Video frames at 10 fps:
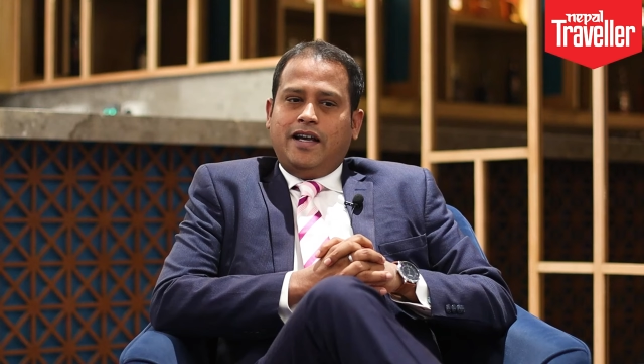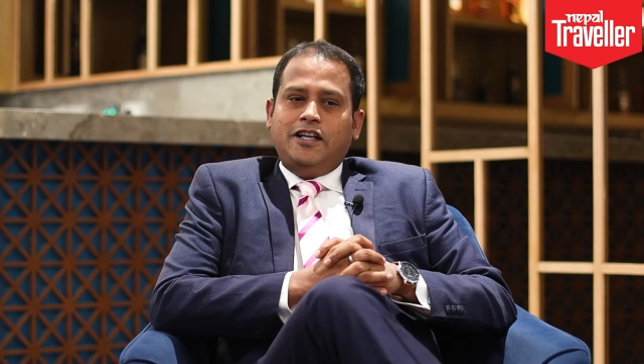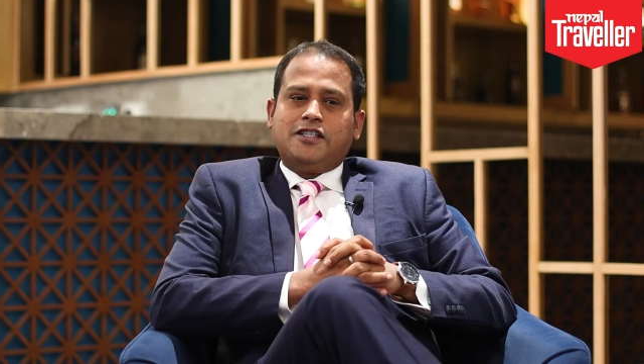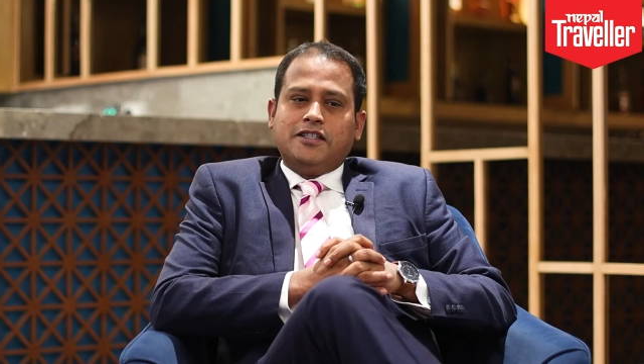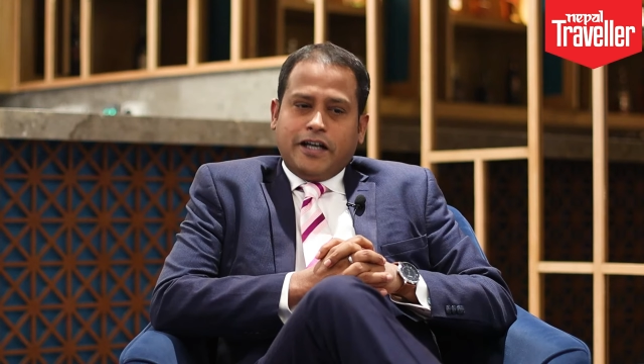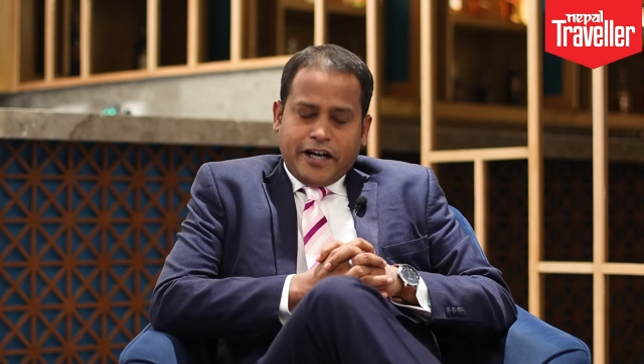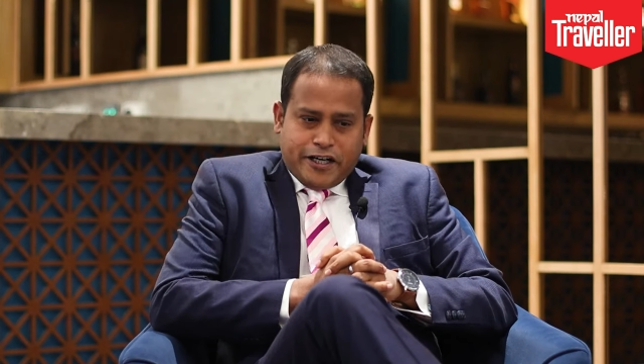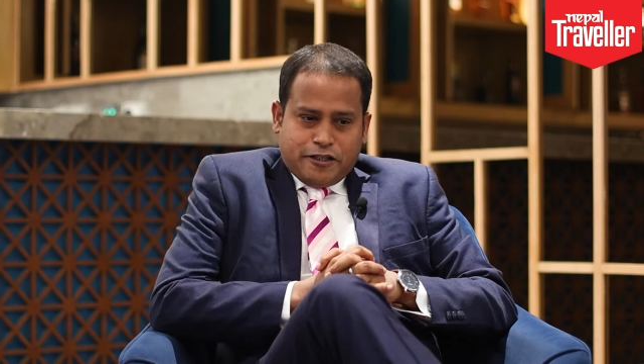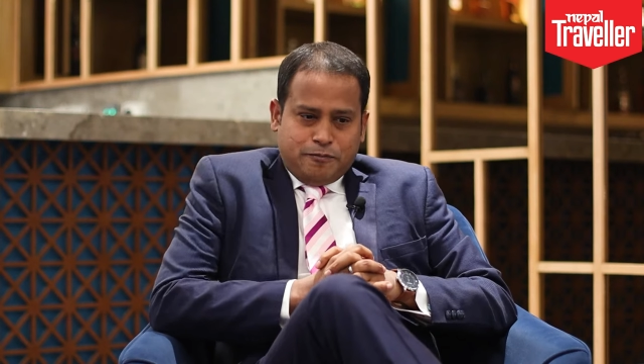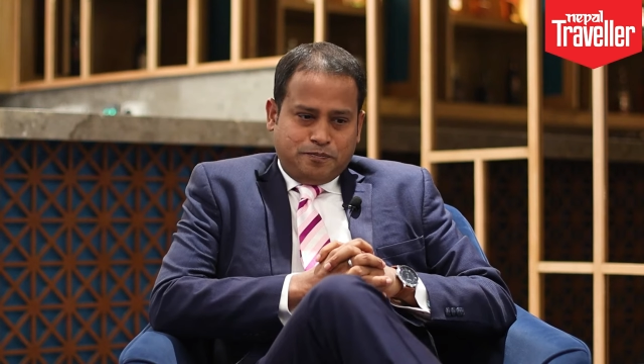It's
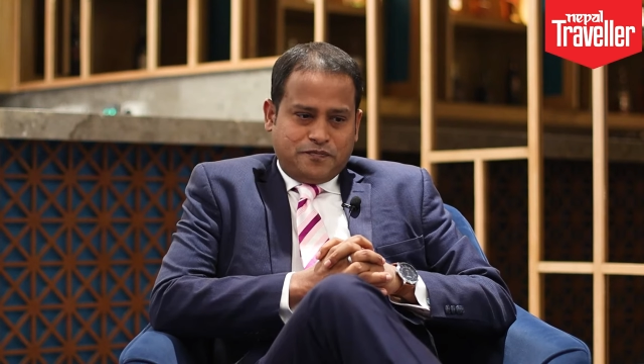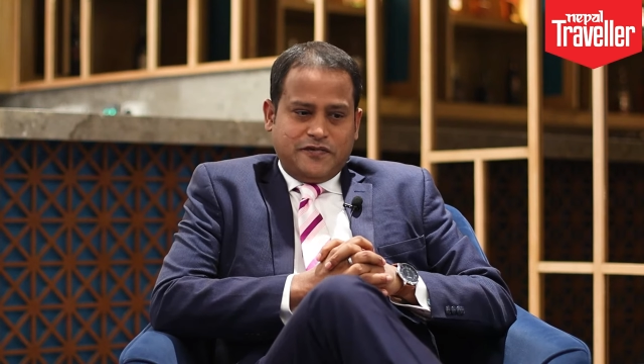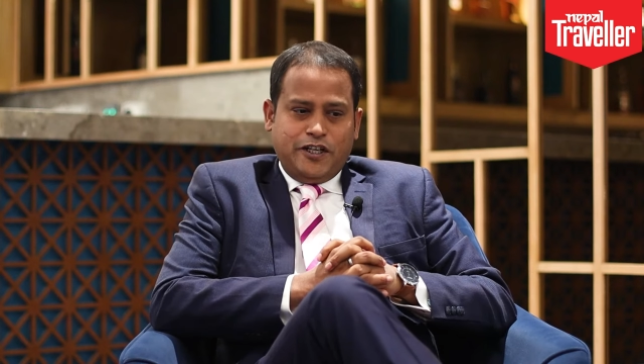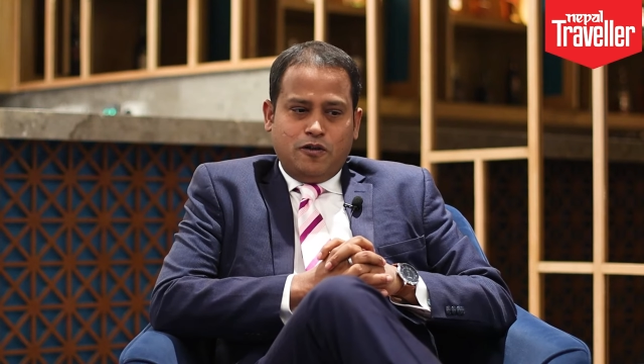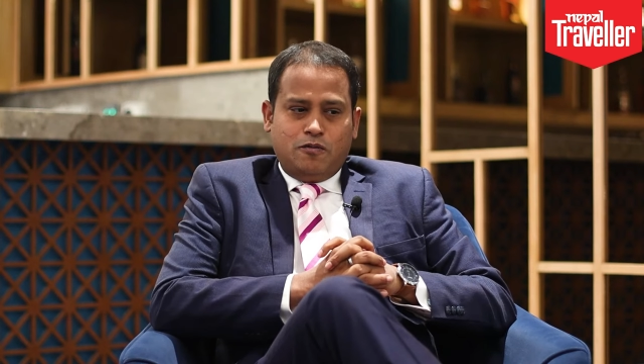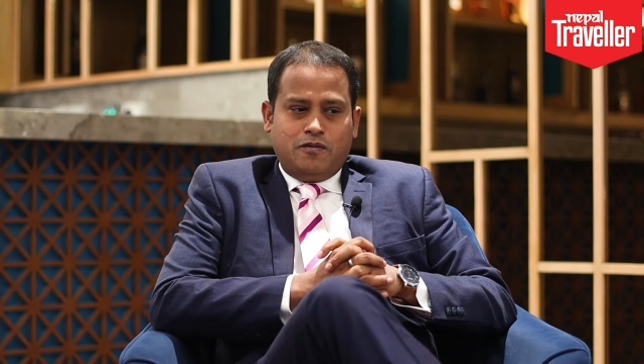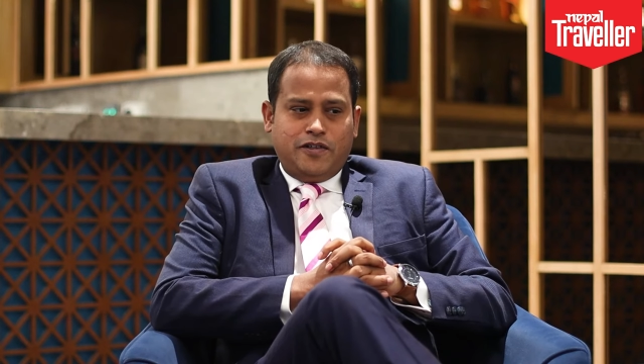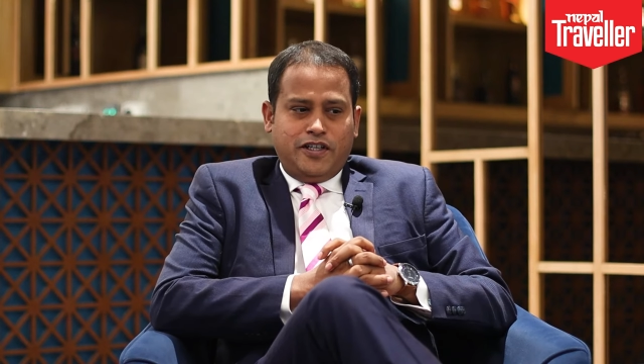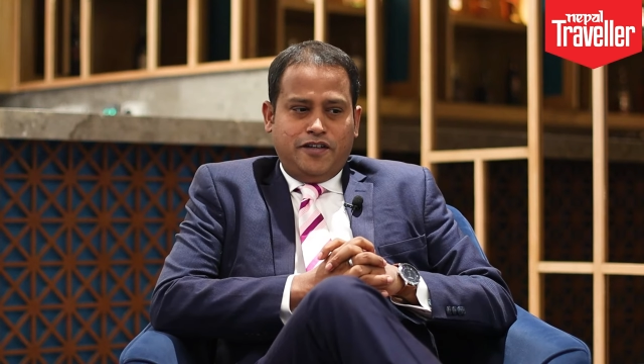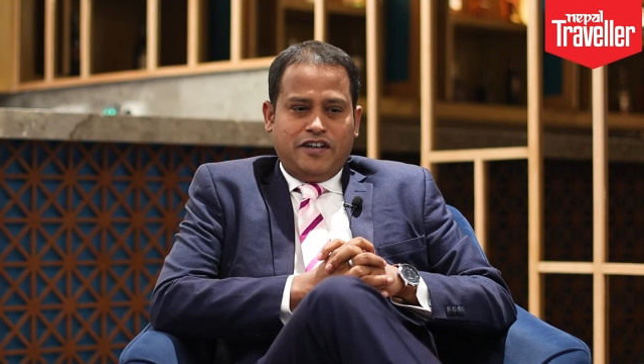great. You know,
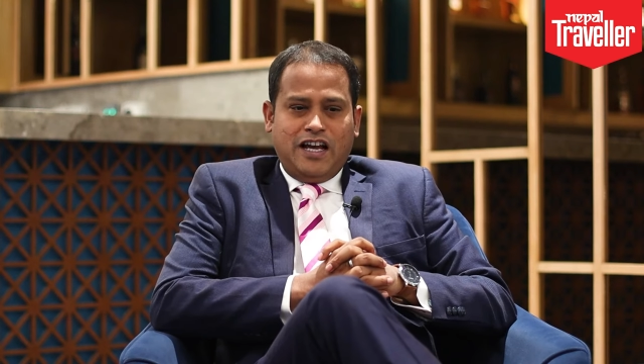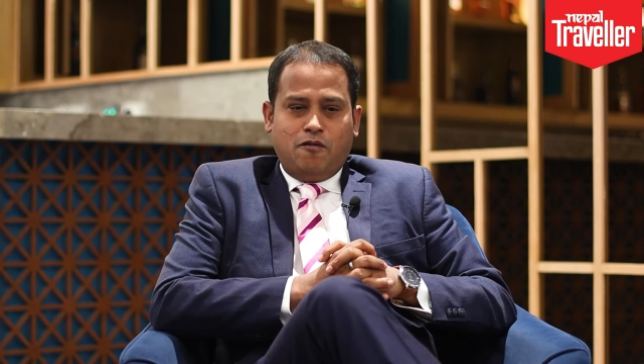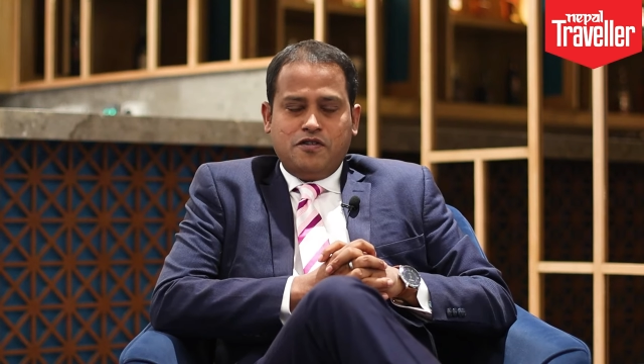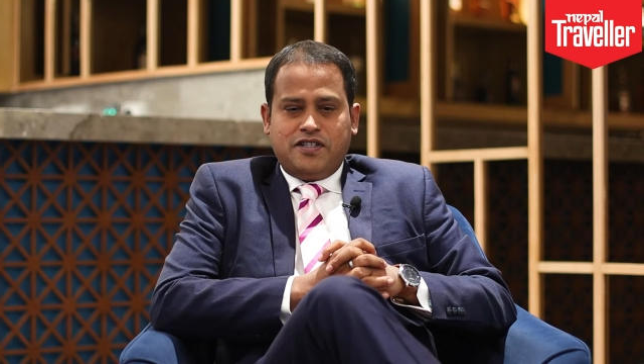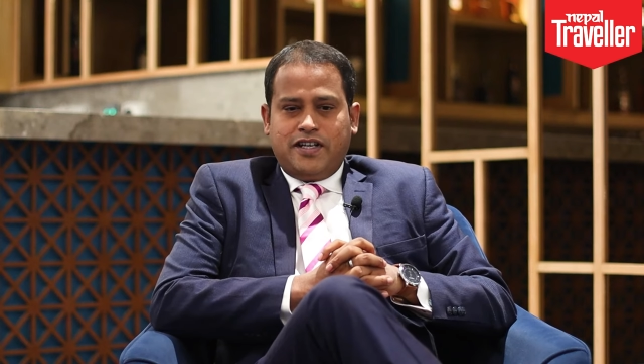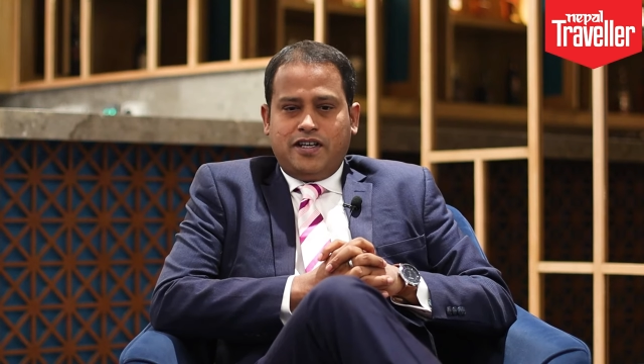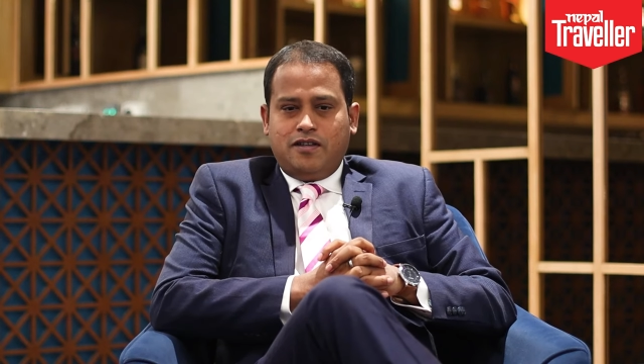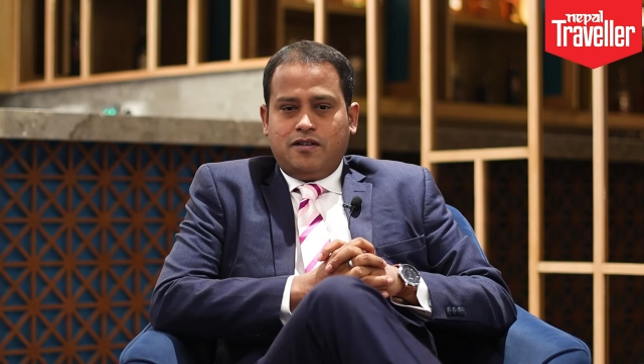if I have to say